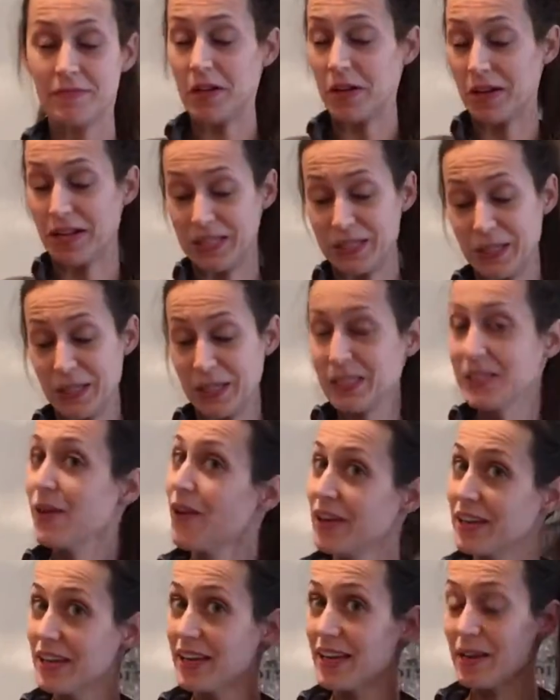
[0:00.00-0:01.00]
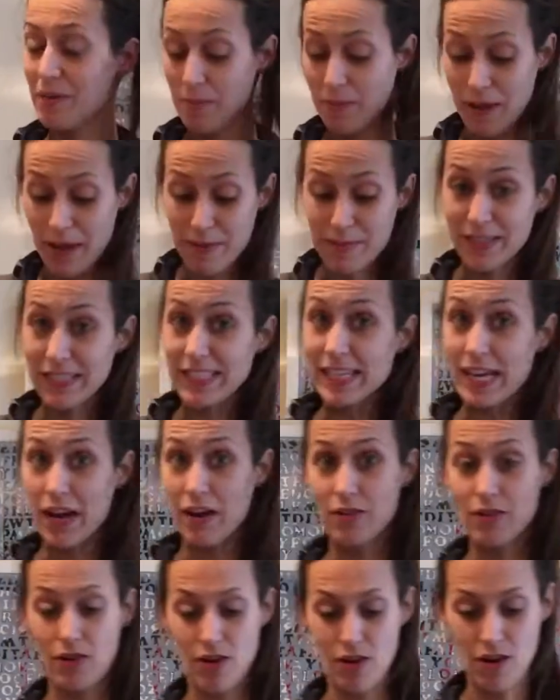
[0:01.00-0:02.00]
Okay, so that's how I get a baby
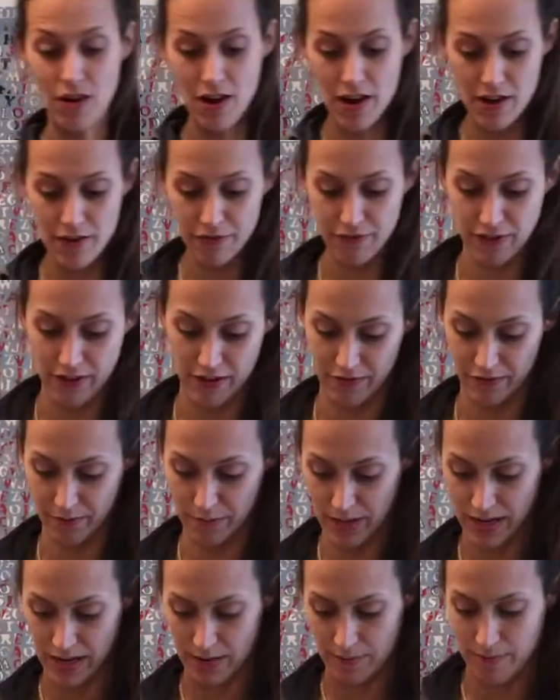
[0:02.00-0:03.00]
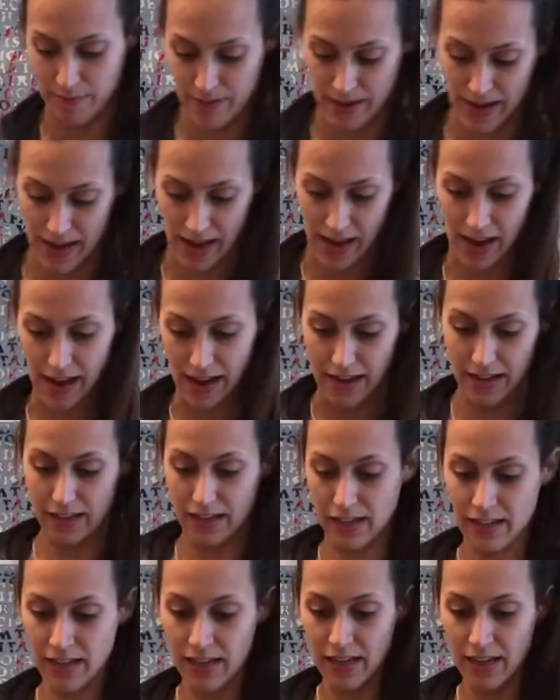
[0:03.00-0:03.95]
down off of my back.